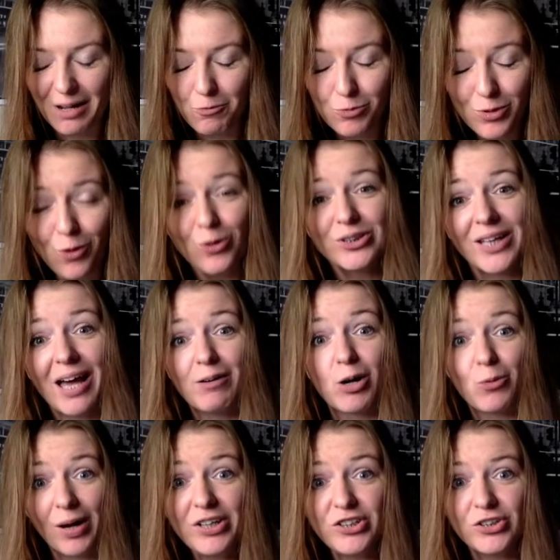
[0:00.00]
will also have a
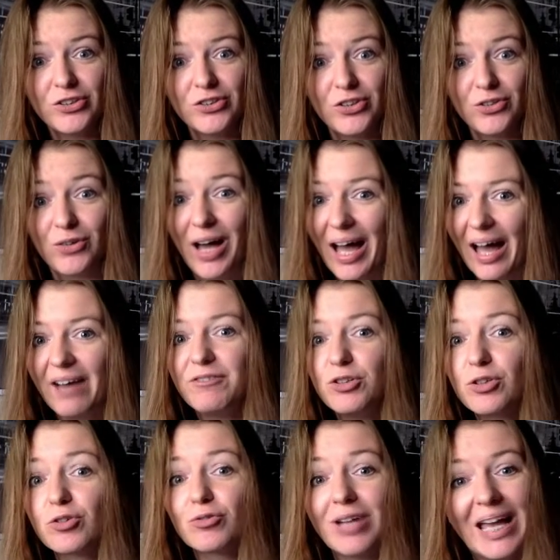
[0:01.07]
question to you: have
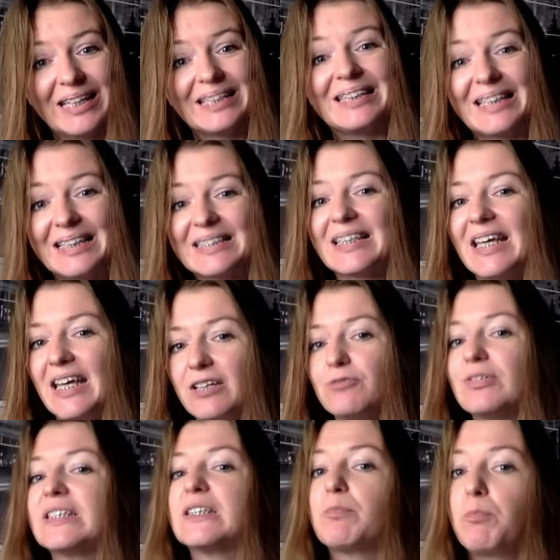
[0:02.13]
you created this in
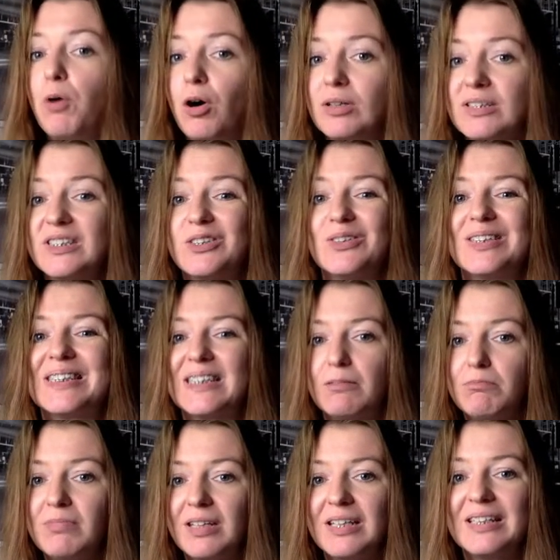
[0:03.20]
response to
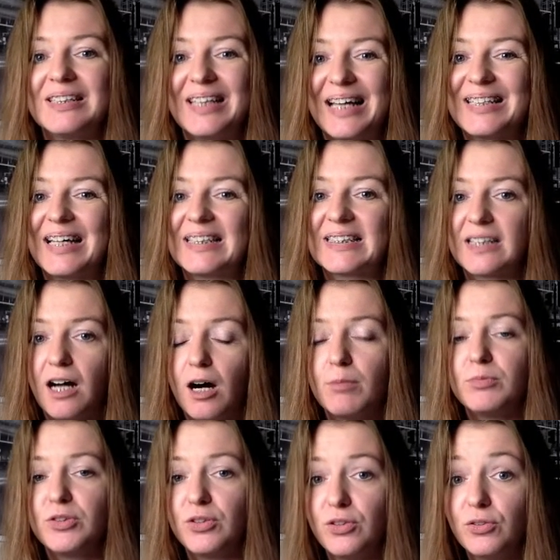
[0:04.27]
something that has
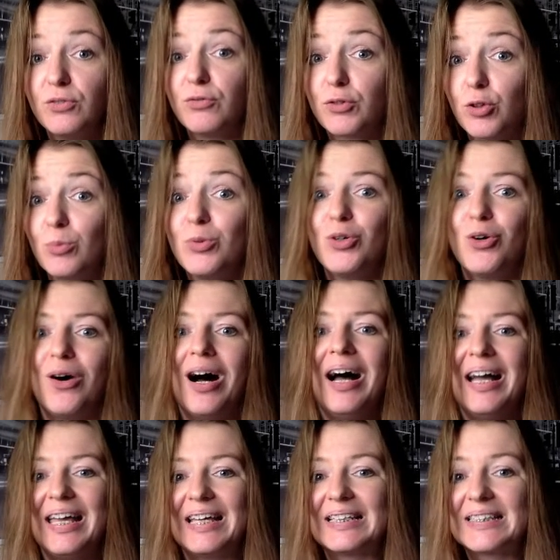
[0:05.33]
come to you from your
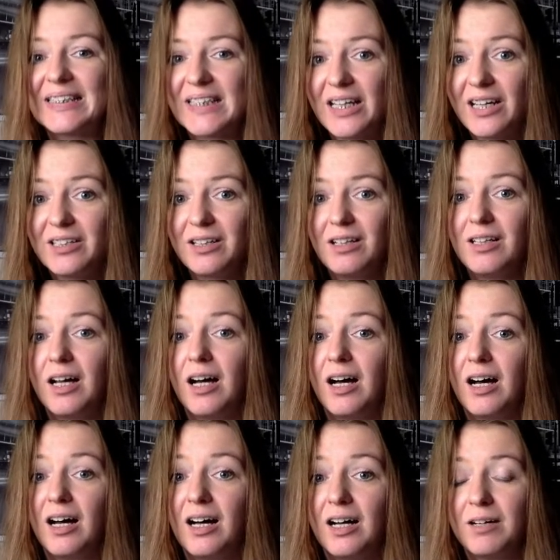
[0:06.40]
external
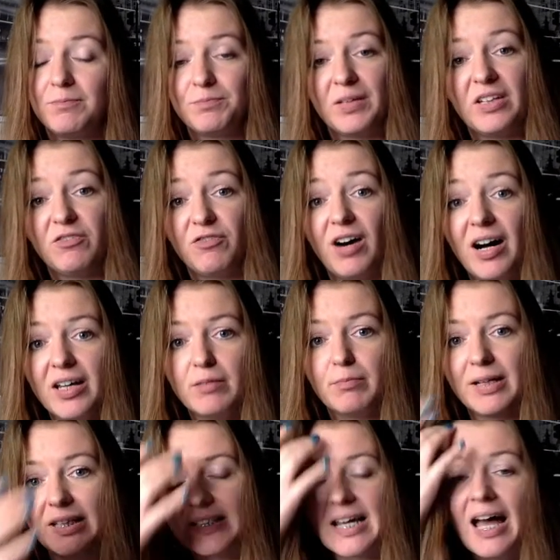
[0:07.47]

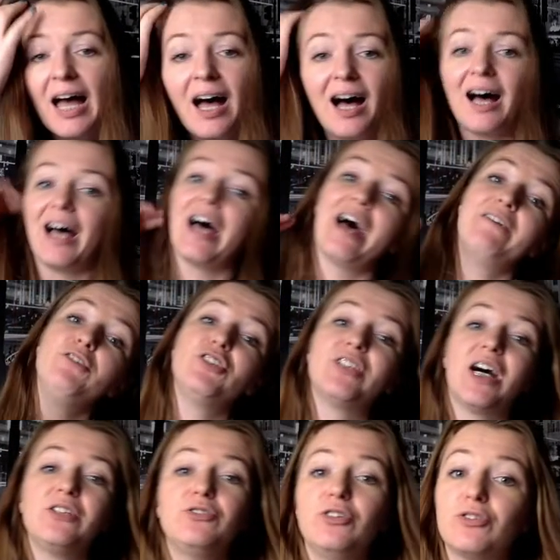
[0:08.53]
environment? Have you
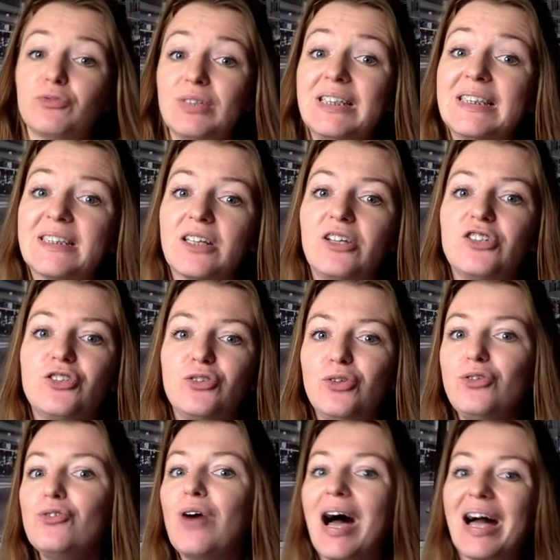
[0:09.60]
done your research? Do
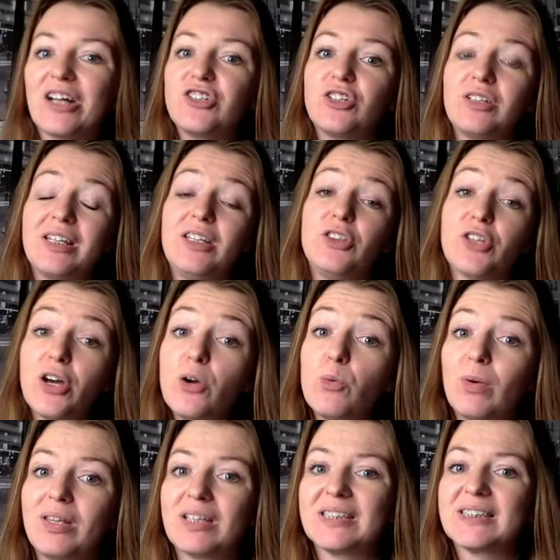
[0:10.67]
you actually know
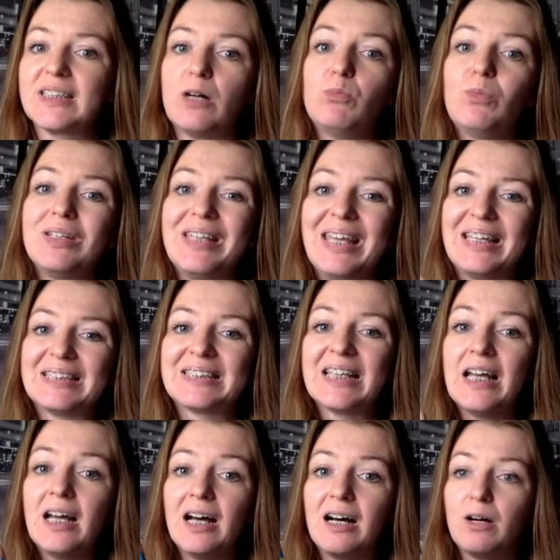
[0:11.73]
whether someone is
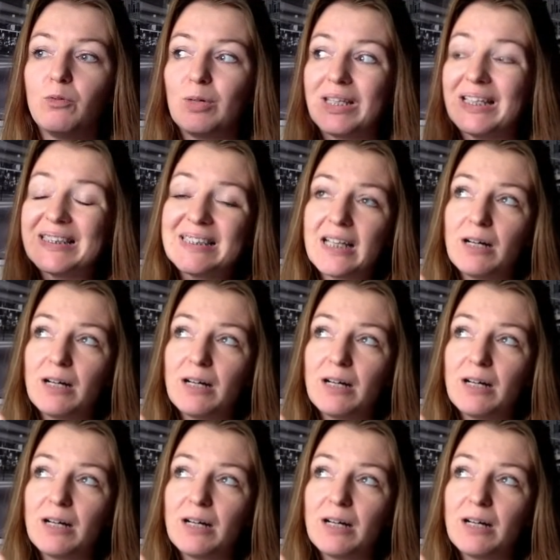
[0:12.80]
whether